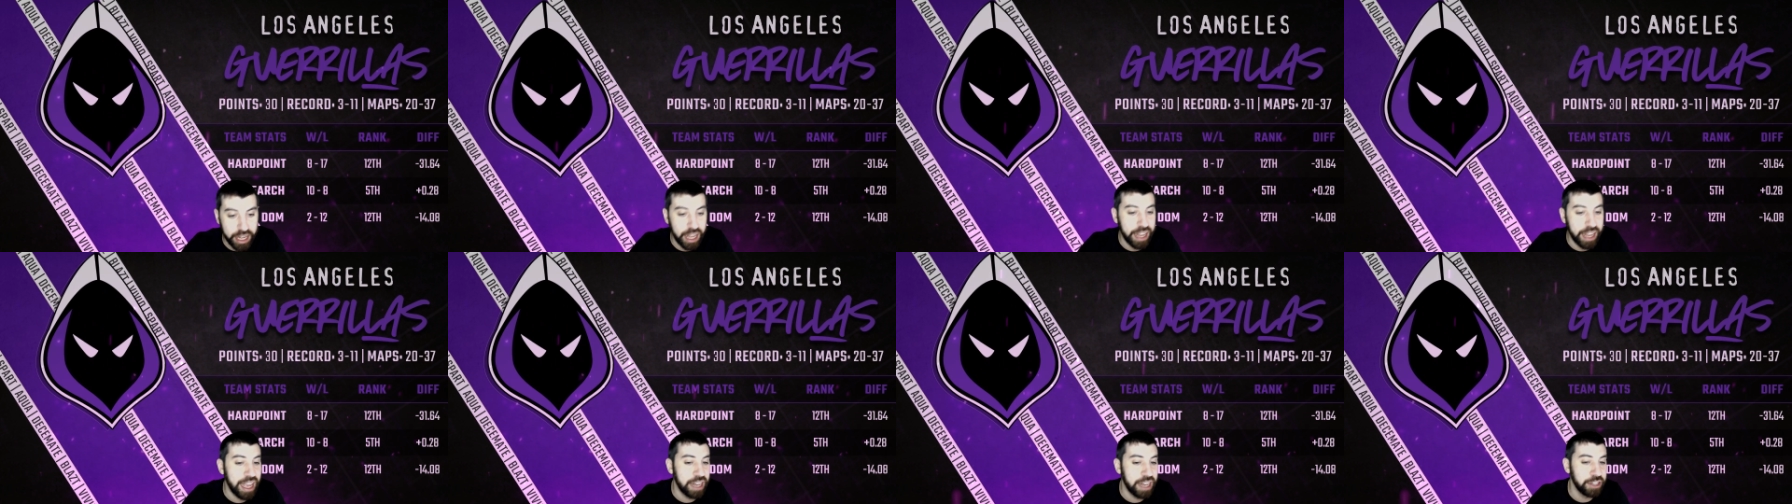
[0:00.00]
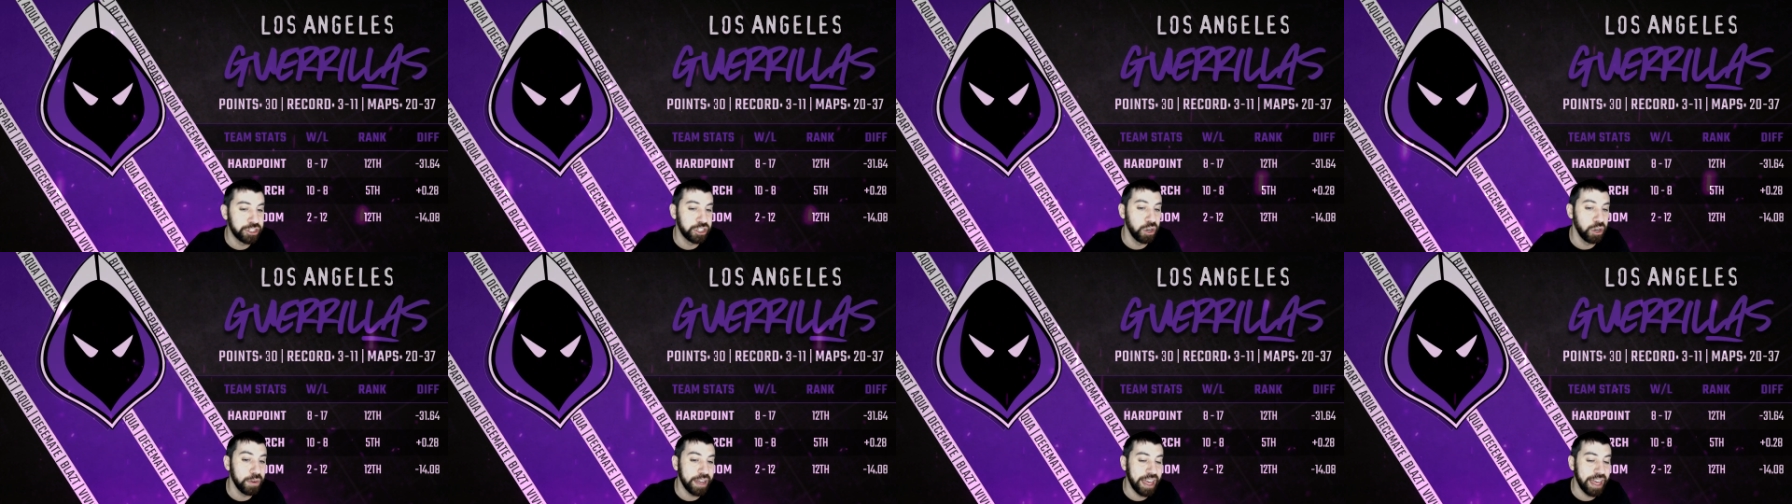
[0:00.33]
Again,
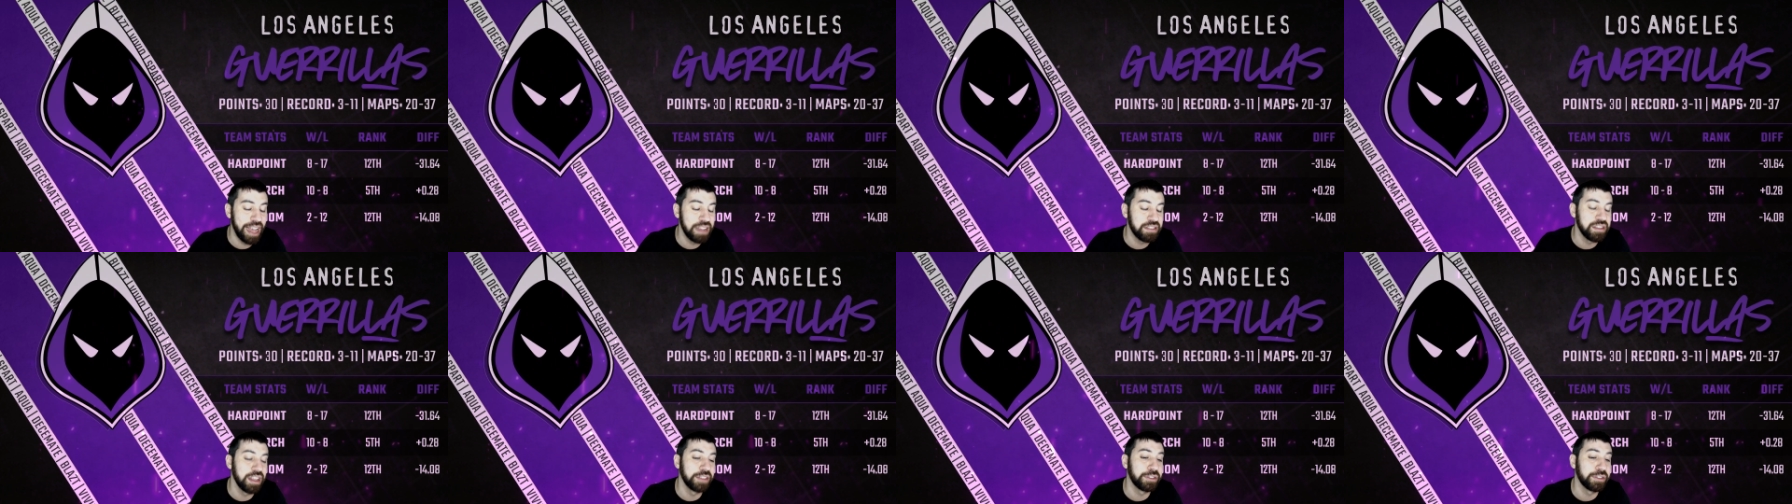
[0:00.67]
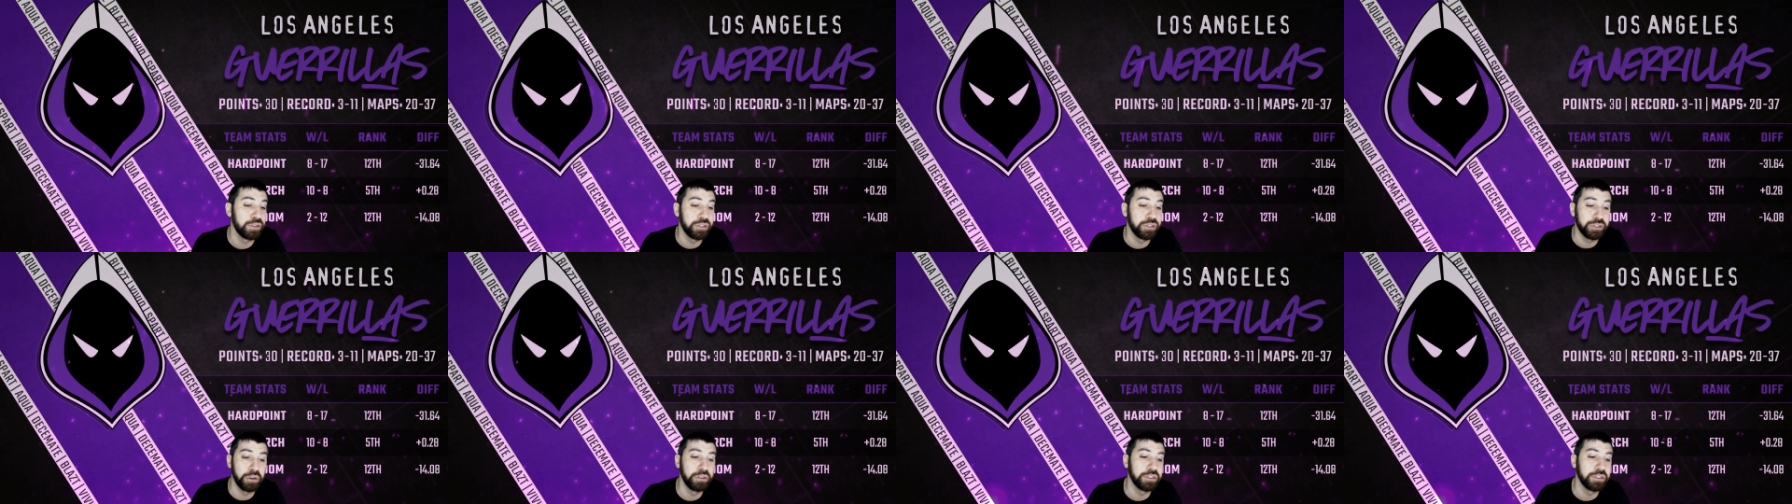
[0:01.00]
showcasing that their
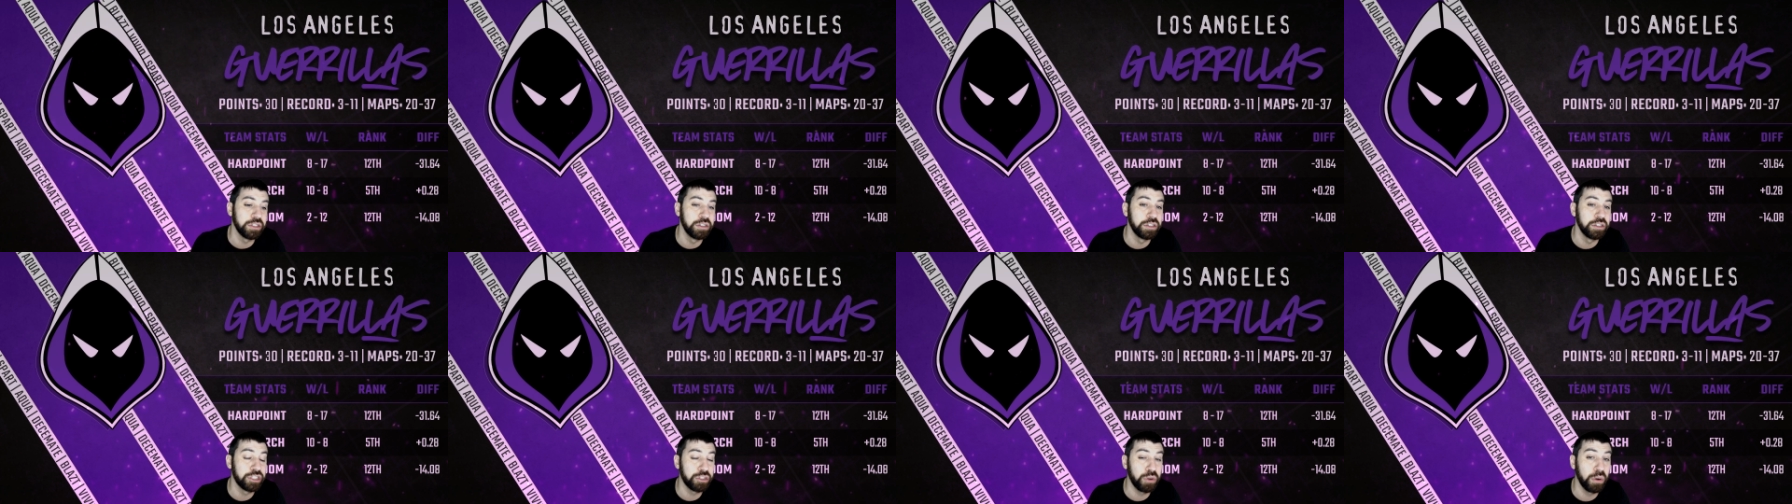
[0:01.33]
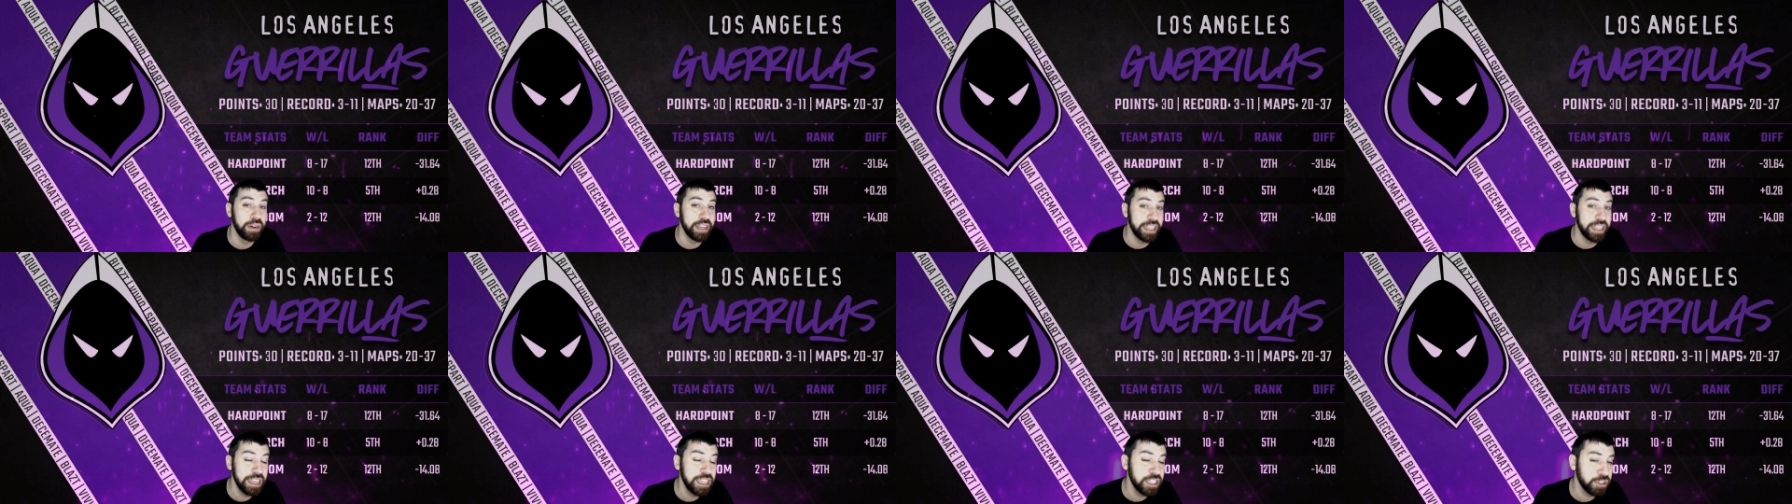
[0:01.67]
search and destroy
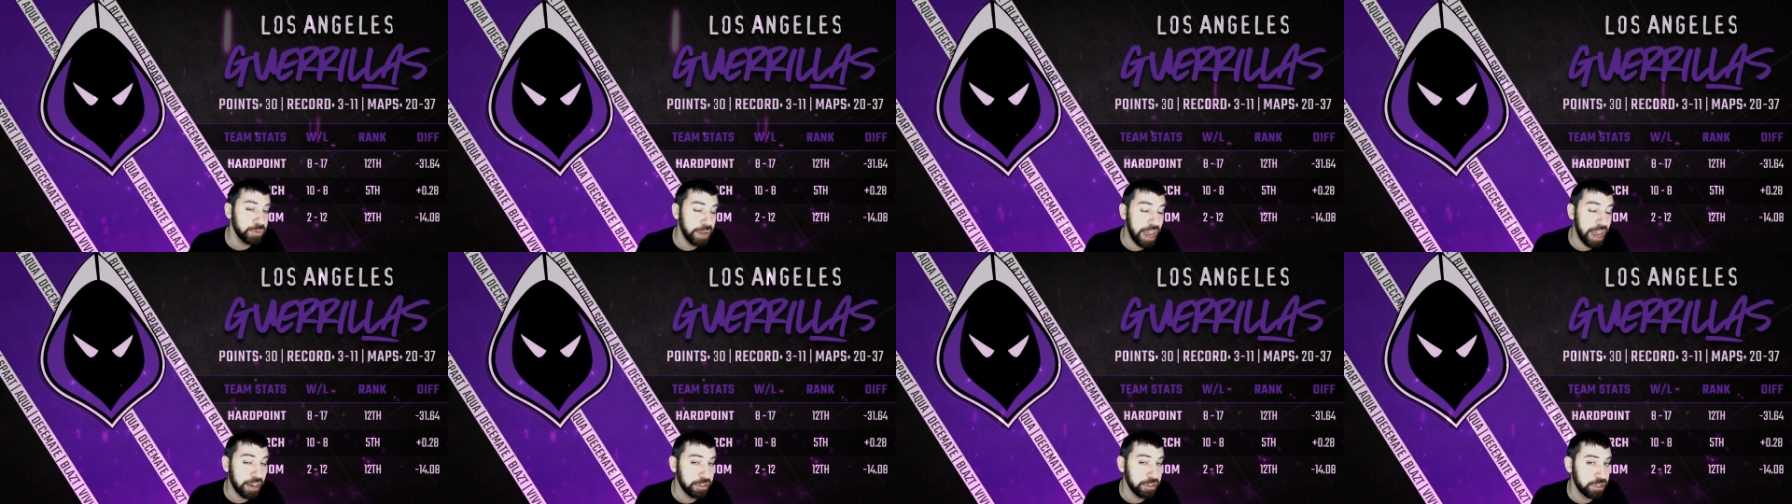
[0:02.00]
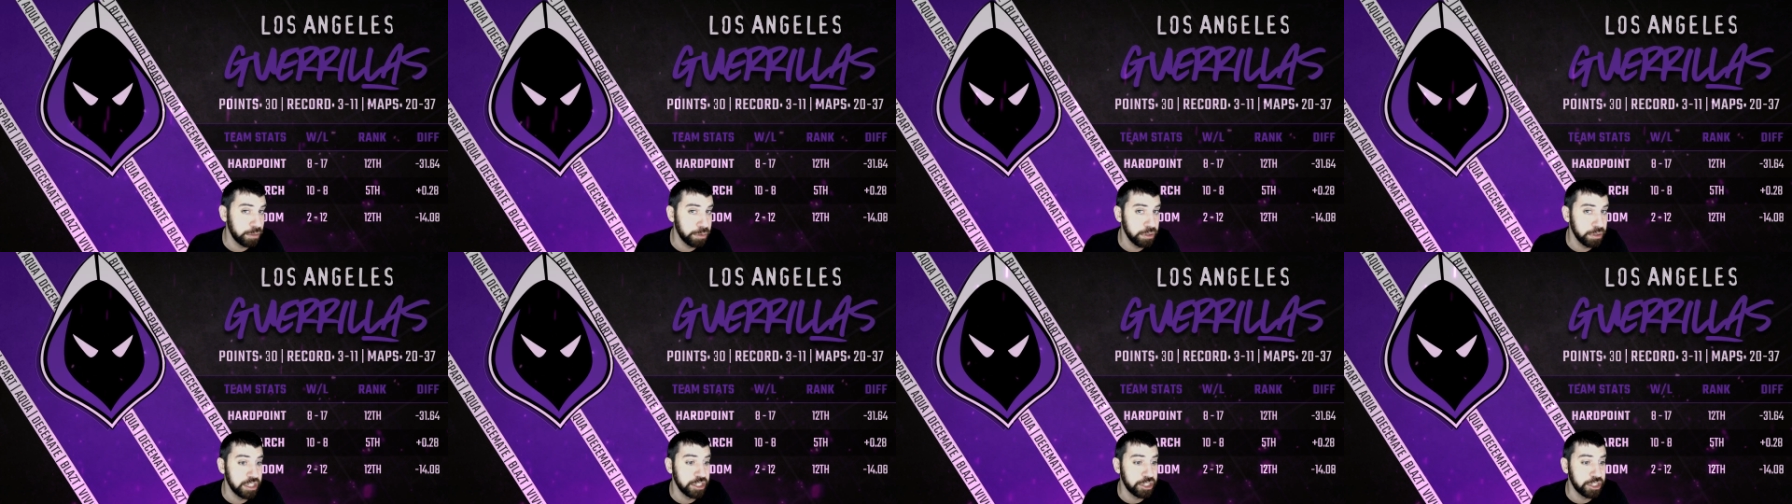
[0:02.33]
is actually
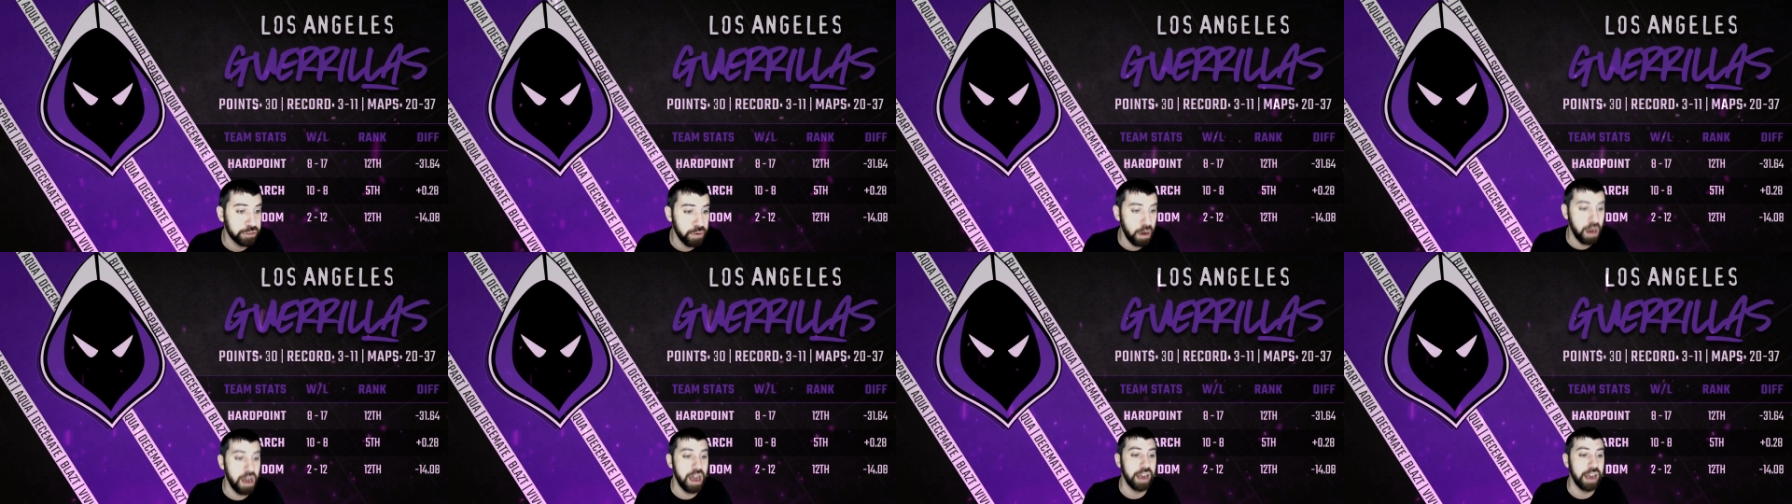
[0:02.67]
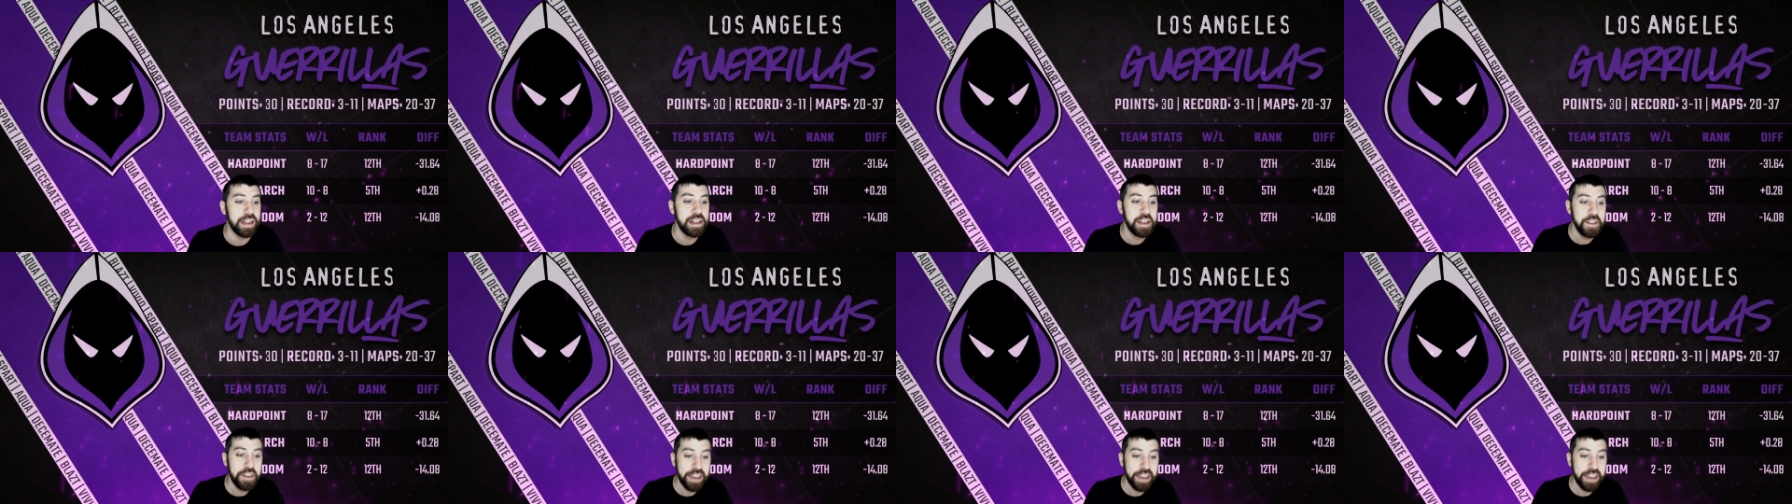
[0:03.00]
really strong.